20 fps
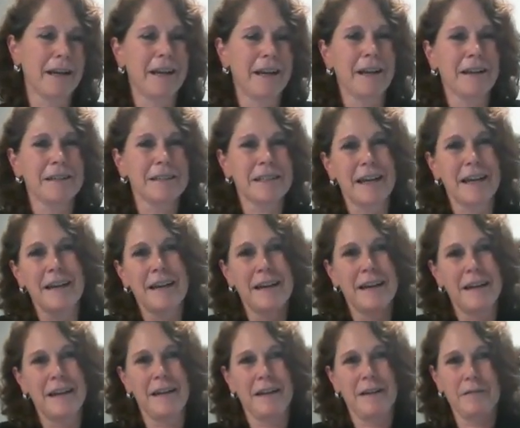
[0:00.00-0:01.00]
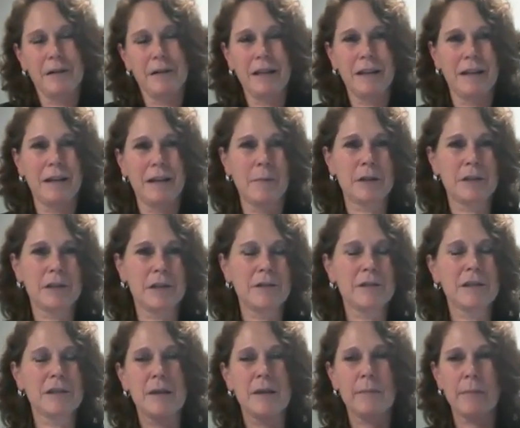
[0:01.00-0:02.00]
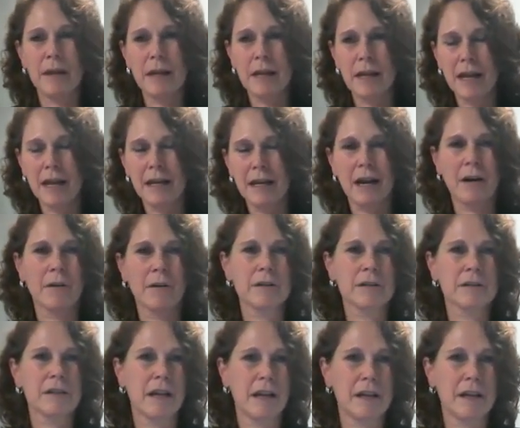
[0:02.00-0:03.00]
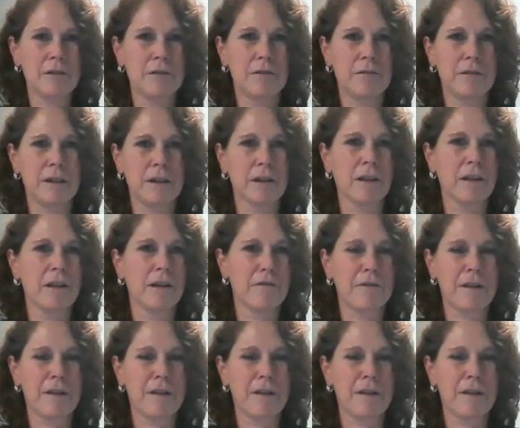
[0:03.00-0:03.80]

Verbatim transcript: And I'll say, well, how much are you sleeping? 8 hours. How do you feel?